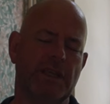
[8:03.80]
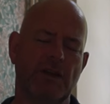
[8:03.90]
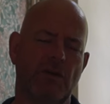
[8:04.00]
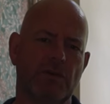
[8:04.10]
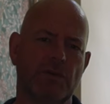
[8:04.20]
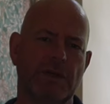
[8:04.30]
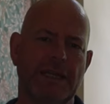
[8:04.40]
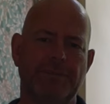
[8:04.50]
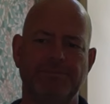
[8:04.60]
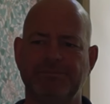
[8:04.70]
corridor
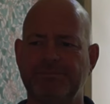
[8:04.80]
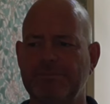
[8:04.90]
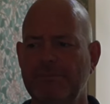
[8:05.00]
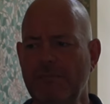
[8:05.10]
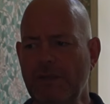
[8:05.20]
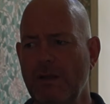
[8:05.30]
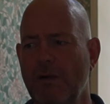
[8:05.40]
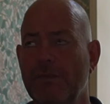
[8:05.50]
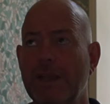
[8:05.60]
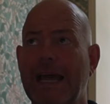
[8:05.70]
here,
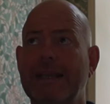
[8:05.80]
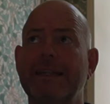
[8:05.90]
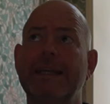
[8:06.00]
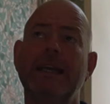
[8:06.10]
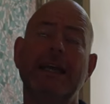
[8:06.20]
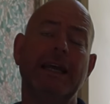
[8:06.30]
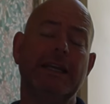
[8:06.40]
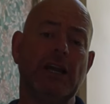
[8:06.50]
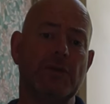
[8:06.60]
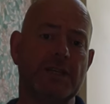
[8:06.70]
off the landing,
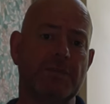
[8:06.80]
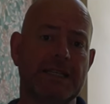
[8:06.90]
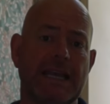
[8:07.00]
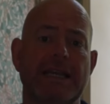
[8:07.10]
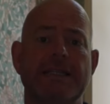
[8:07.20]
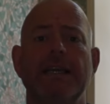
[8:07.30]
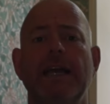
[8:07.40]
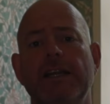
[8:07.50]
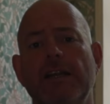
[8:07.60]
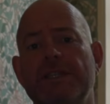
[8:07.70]
goes upstairs.
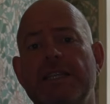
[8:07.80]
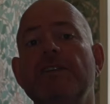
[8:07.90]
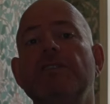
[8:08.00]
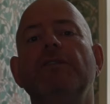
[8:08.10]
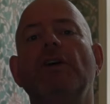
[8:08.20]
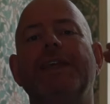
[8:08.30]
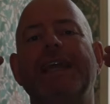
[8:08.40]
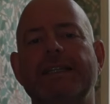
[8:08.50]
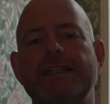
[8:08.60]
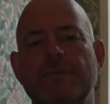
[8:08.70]
And upstairs you've got the
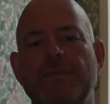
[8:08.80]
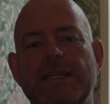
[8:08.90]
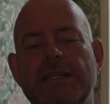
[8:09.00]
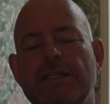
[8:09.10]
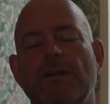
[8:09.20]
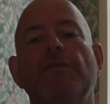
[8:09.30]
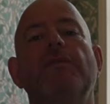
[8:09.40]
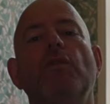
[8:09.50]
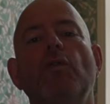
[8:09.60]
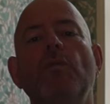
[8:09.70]
attic space. It's got
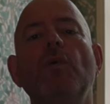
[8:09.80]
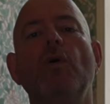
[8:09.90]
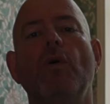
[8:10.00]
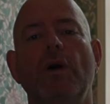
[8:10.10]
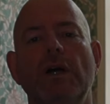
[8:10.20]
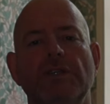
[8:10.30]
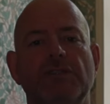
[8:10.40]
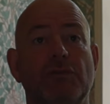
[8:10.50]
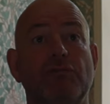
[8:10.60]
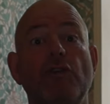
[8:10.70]
four more
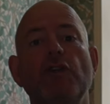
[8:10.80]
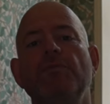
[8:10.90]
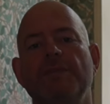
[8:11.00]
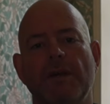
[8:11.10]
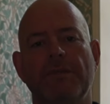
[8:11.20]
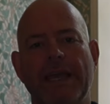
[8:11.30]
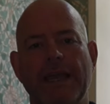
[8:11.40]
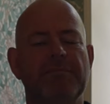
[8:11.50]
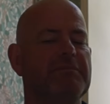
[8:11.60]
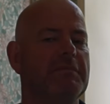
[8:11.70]
sort of rooms up
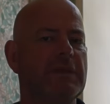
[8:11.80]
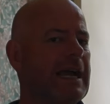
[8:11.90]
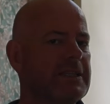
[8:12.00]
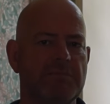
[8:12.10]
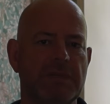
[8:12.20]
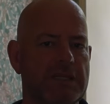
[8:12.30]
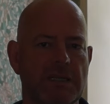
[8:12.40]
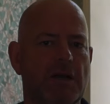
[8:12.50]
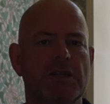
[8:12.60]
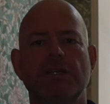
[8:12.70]
there. It hasn't been
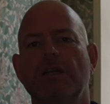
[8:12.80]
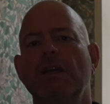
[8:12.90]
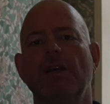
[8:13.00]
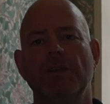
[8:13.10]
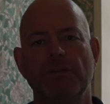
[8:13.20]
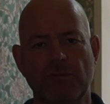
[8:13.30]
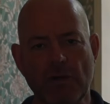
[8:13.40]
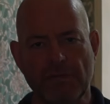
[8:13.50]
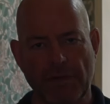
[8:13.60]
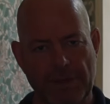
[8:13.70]
touched. The
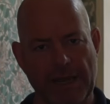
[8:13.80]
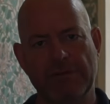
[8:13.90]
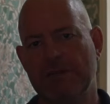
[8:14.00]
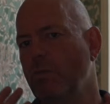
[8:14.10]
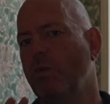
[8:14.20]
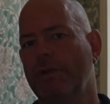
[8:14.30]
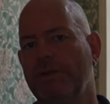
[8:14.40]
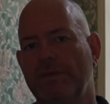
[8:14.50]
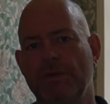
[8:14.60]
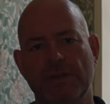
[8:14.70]
roof up there is
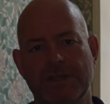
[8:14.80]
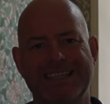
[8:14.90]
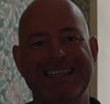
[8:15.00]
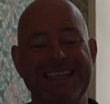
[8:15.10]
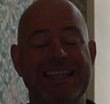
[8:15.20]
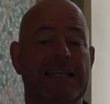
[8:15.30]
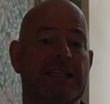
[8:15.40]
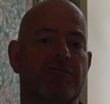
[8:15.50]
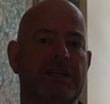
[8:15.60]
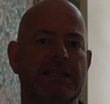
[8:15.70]
wonderful. You can see that
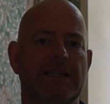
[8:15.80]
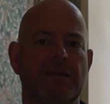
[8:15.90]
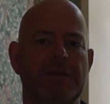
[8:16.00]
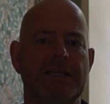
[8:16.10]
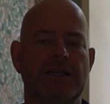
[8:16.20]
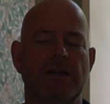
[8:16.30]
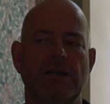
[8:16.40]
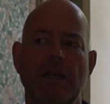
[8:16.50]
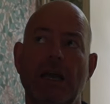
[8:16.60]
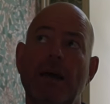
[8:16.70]
that's recently been
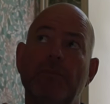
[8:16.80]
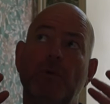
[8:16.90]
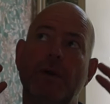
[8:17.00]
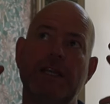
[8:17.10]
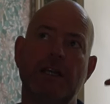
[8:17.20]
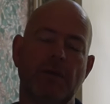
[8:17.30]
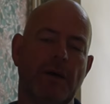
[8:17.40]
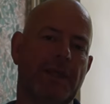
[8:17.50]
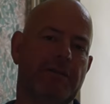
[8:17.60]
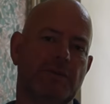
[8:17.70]
done. But when you go up
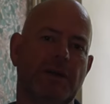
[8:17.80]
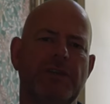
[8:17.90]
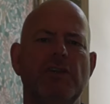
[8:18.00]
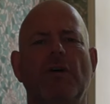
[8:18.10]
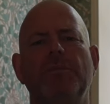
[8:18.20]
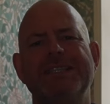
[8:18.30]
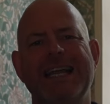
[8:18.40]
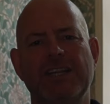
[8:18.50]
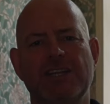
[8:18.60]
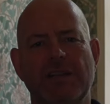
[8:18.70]
there as well, you've got
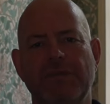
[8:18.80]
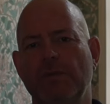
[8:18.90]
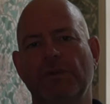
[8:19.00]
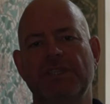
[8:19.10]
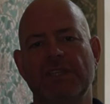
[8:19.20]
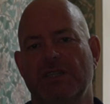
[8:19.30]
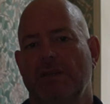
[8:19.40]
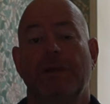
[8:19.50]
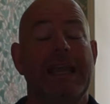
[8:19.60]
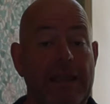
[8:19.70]
potential if you wanted
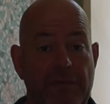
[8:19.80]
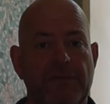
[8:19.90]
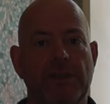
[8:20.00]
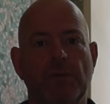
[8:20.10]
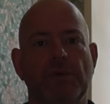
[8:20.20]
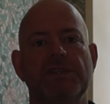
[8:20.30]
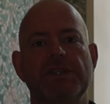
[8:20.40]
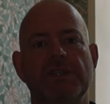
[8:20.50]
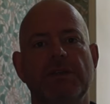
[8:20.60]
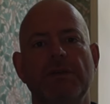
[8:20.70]

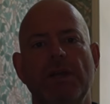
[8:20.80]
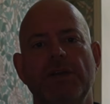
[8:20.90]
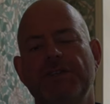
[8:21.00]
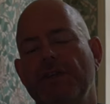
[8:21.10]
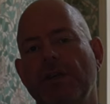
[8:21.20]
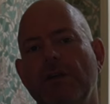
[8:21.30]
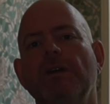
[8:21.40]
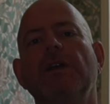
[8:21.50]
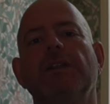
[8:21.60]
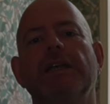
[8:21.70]
to. So you can
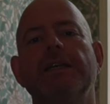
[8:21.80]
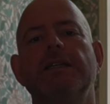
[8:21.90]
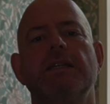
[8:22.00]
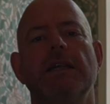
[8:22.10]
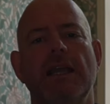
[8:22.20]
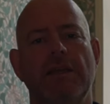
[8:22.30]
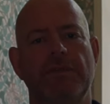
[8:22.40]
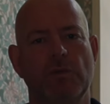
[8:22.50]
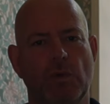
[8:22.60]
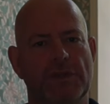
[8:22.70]
look at this, if
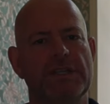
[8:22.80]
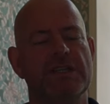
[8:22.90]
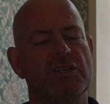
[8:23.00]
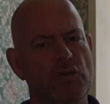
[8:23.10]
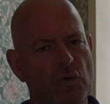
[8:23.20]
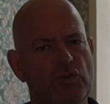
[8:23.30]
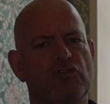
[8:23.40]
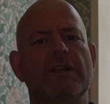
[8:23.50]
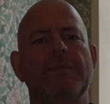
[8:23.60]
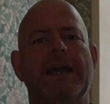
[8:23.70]
you want this as your
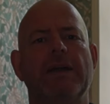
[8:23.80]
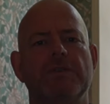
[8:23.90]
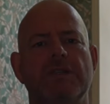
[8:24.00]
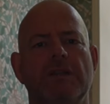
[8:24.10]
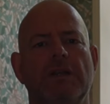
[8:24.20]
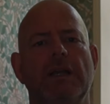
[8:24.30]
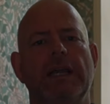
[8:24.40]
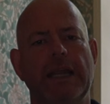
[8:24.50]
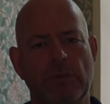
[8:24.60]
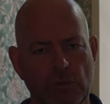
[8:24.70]
dream house,
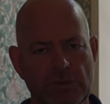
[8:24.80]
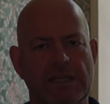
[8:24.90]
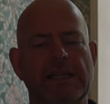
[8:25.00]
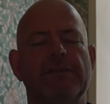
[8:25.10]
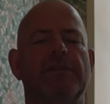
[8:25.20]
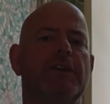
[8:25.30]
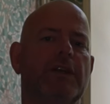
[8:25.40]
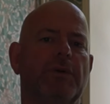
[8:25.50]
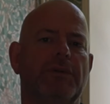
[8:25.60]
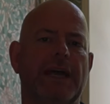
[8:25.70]
it will deliver for
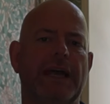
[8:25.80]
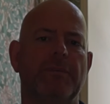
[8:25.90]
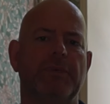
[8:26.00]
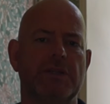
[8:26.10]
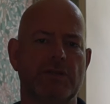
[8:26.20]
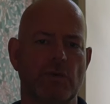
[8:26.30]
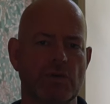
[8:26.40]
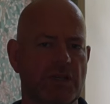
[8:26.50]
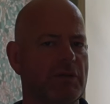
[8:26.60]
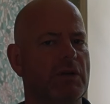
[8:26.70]
you on that, but it's
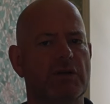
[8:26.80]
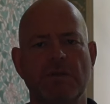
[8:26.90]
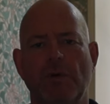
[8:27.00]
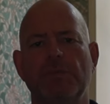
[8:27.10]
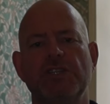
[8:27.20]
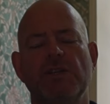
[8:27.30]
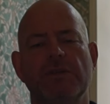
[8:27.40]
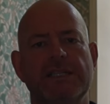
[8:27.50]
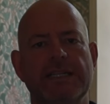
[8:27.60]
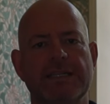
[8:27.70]
also got some
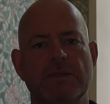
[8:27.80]
opportunities as